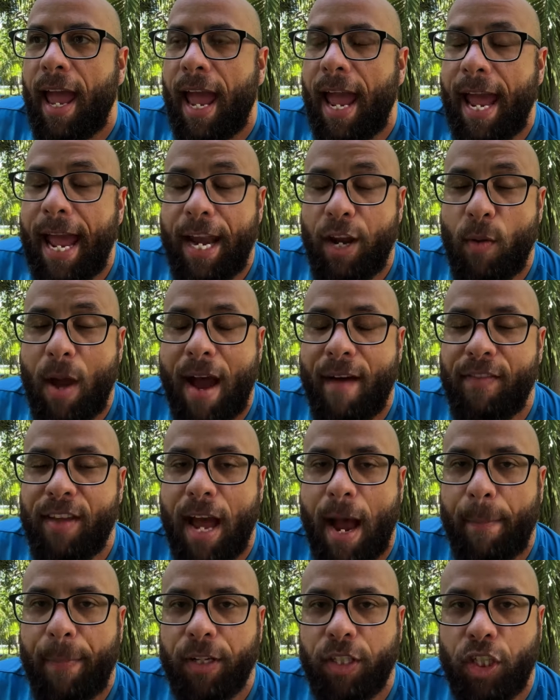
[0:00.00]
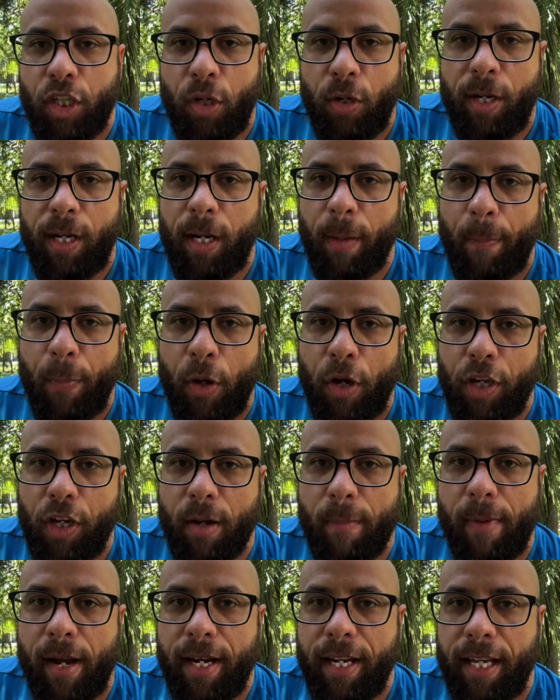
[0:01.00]
and you have the opportunity to put
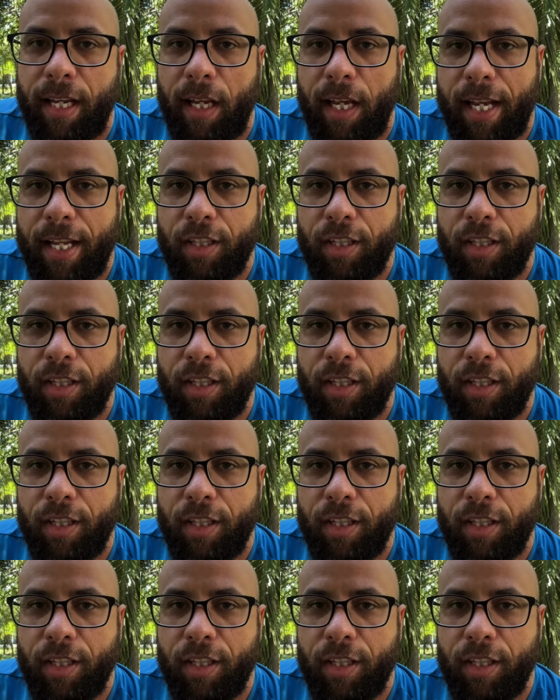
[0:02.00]
your money